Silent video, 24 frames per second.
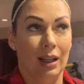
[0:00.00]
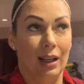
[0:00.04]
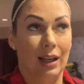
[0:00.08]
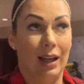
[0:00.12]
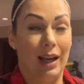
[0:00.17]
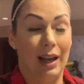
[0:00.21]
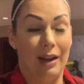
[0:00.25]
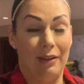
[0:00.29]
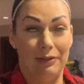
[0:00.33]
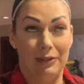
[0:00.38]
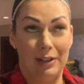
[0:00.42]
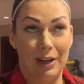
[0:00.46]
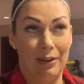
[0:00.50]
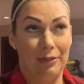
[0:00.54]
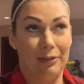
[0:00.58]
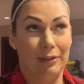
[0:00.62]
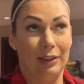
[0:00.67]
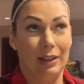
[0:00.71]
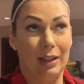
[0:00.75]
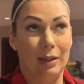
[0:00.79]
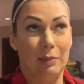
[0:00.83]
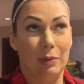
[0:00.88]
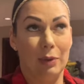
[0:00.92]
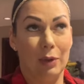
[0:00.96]
have
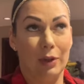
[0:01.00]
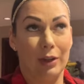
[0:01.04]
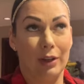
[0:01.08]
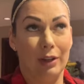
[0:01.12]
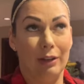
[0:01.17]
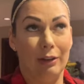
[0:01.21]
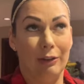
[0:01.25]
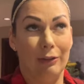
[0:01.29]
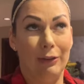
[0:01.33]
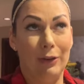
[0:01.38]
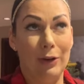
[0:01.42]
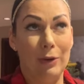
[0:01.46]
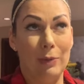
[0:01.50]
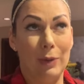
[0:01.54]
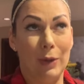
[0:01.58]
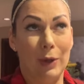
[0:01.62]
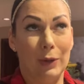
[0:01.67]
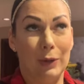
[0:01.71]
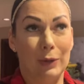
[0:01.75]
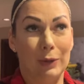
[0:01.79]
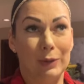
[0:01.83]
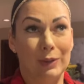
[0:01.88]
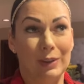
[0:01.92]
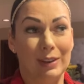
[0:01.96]
definitely broken a few
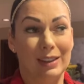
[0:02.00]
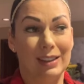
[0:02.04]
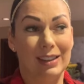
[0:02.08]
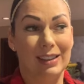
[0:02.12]
bones.